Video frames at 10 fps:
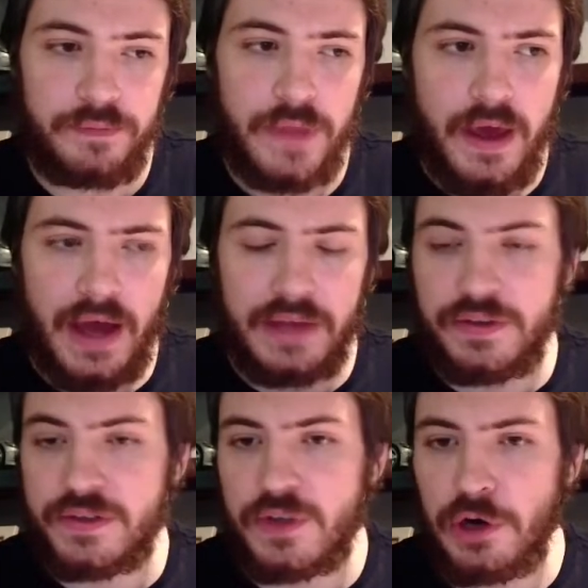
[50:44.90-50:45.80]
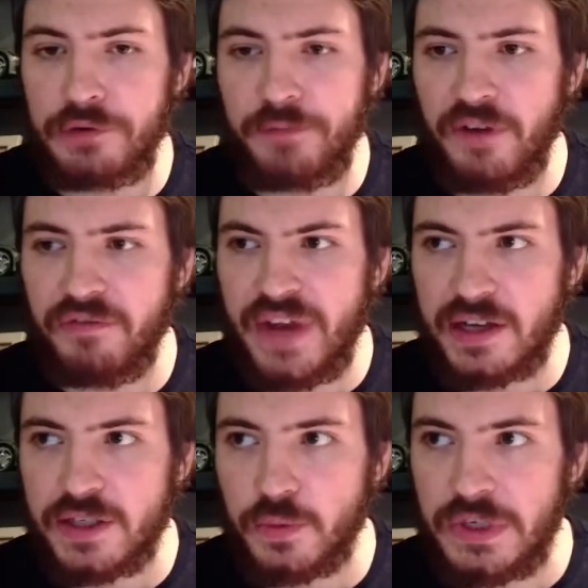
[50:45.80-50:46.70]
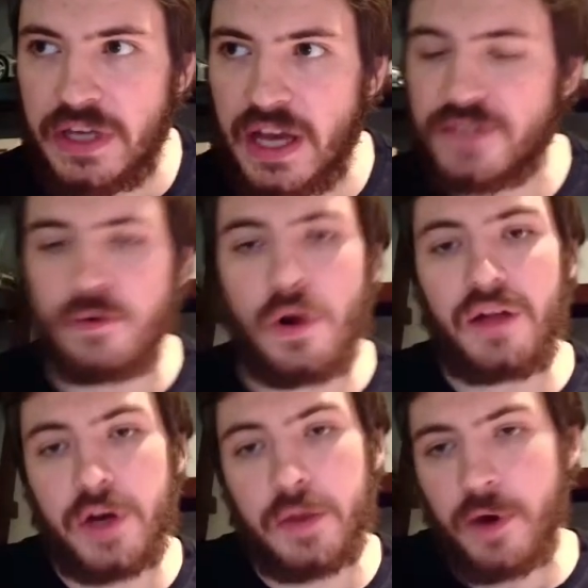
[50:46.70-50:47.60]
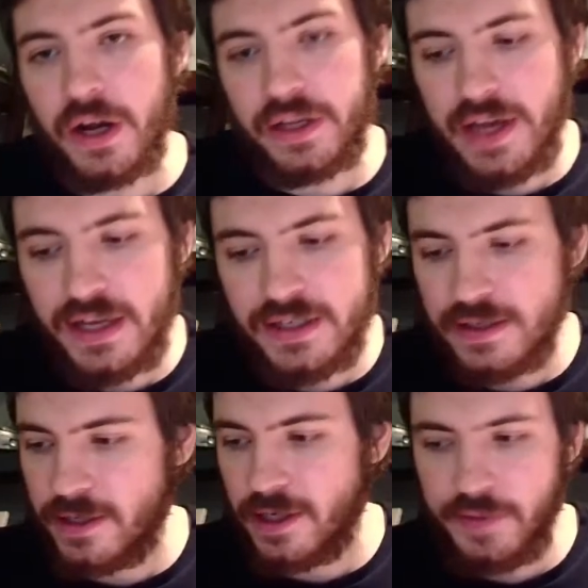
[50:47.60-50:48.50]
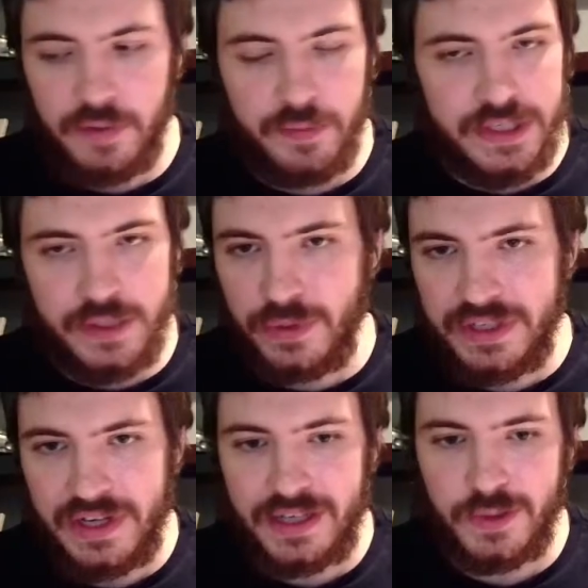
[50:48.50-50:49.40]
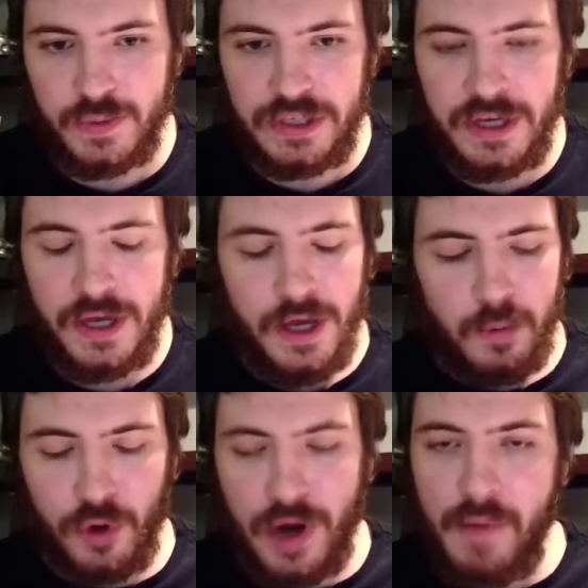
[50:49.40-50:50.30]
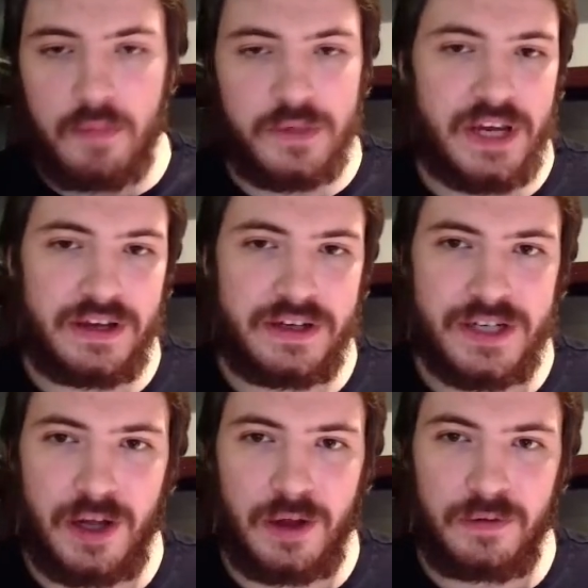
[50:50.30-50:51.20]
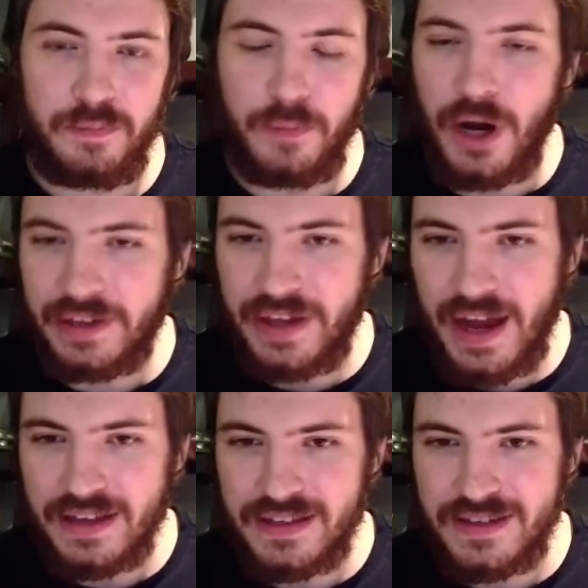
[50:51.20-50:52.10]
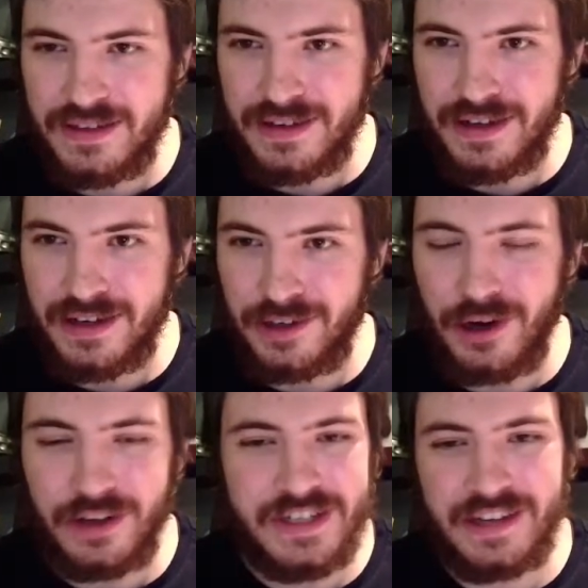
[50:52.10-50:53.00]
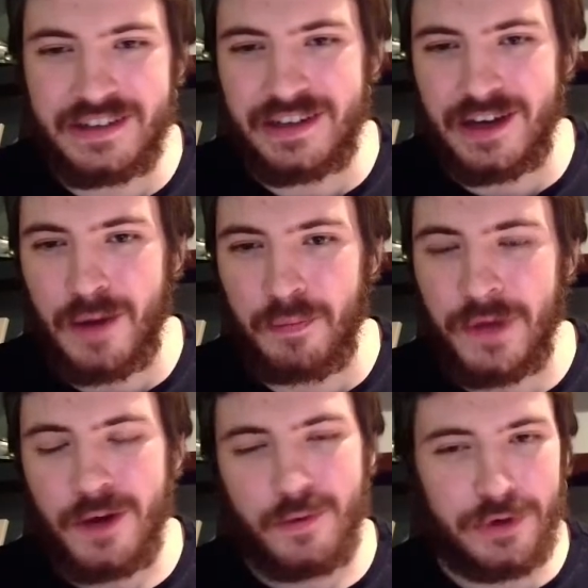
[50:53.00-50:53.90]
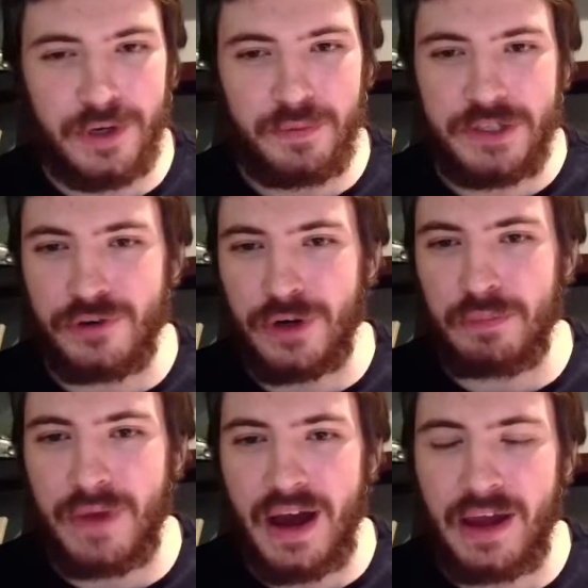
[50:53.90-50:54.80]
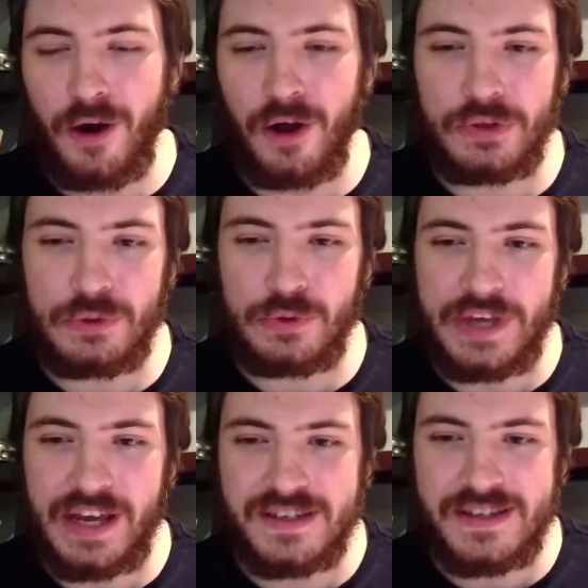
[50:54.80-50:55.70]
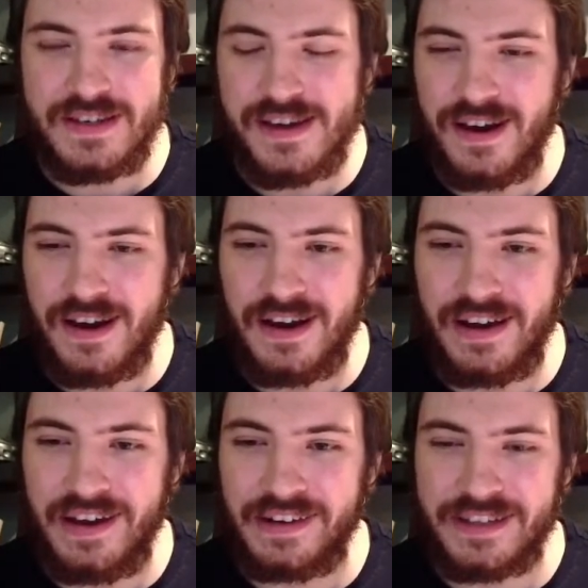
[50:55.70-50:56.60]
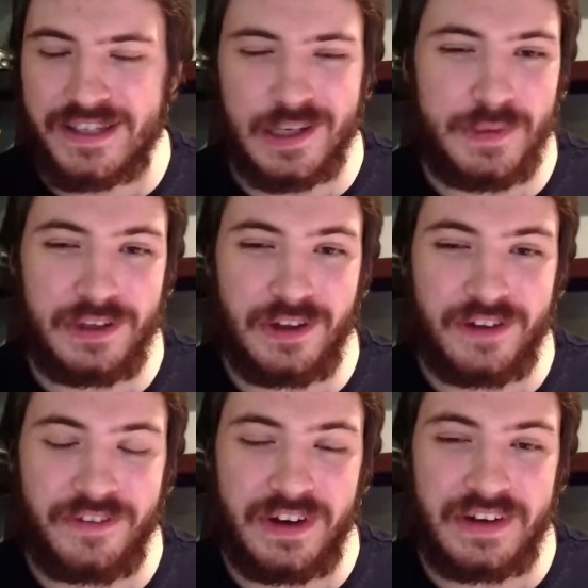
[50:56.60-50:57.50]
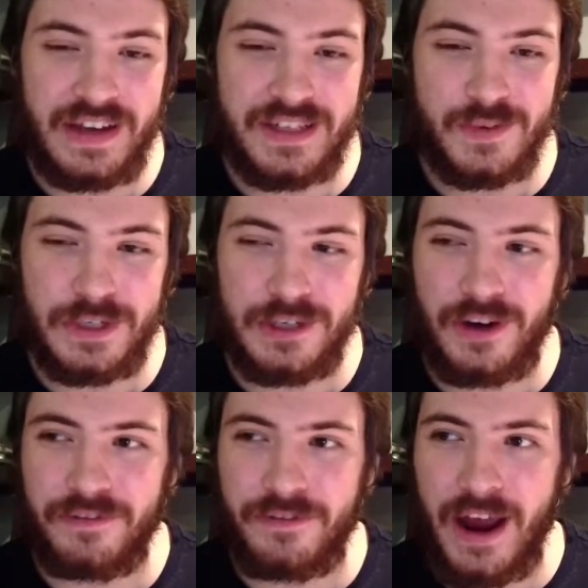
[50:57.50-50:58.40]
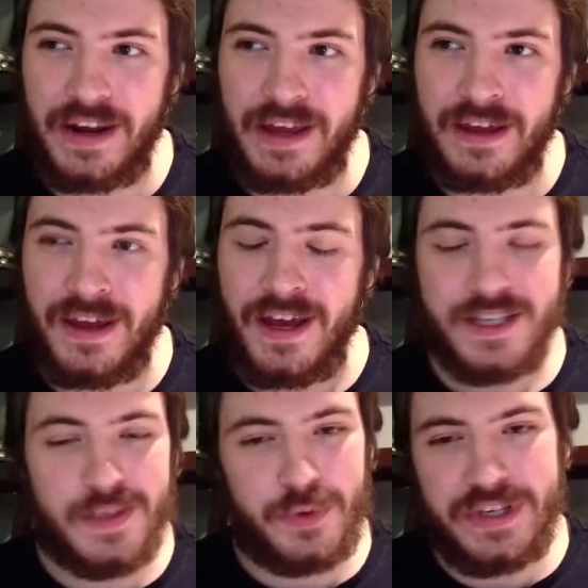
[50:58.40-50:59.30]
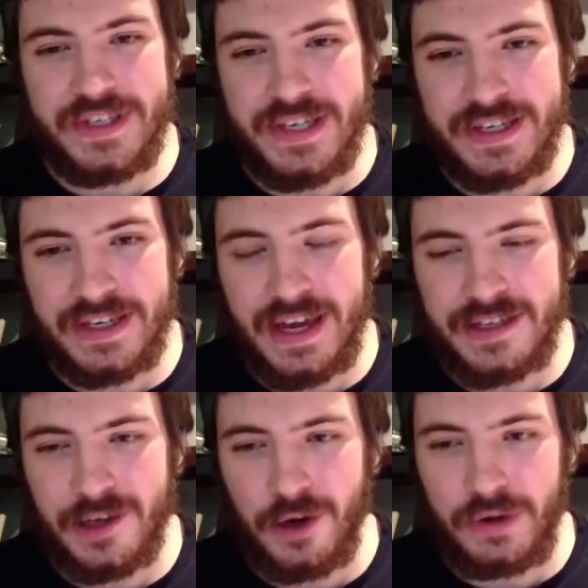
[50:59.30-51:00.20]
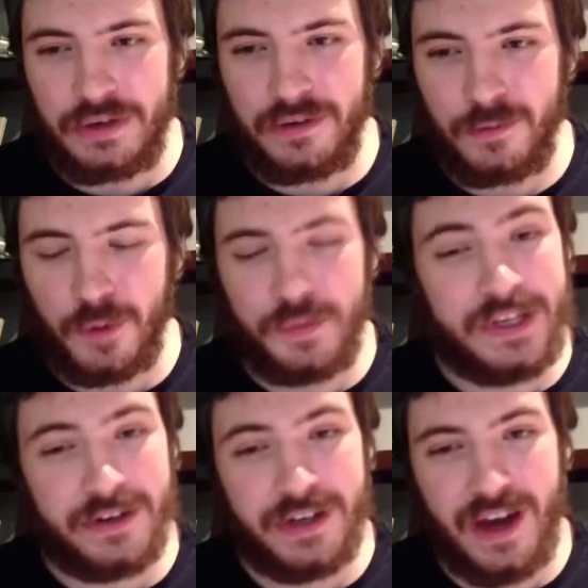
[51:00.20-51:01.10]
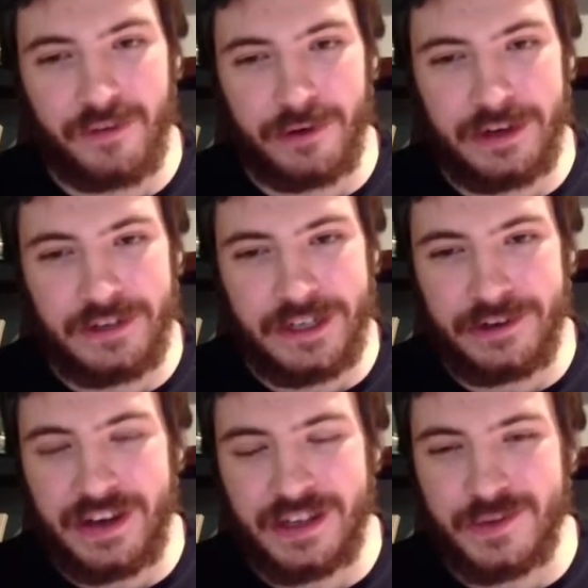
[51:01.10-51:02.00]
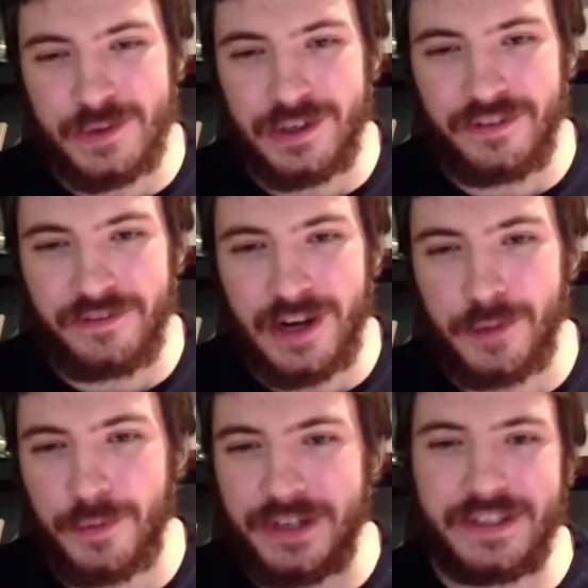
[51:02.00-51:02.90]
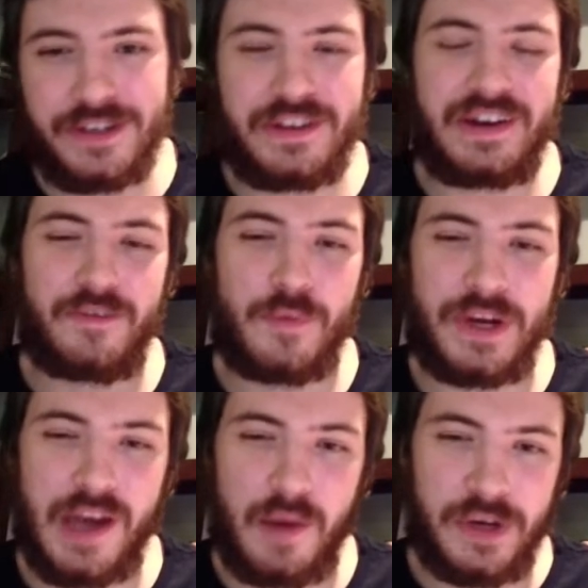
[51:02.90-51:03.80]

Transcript: at the start of next week. As for all of our podcasts, it's going to be a busy week next week. More MMJHL podcast content to come. We're going to be joined by all new guests, and it's going to be a lot of fun next week on Friday. As the preseason gets going, we'll be here to cover it here next week on Friday. But until then, everybody, I've been your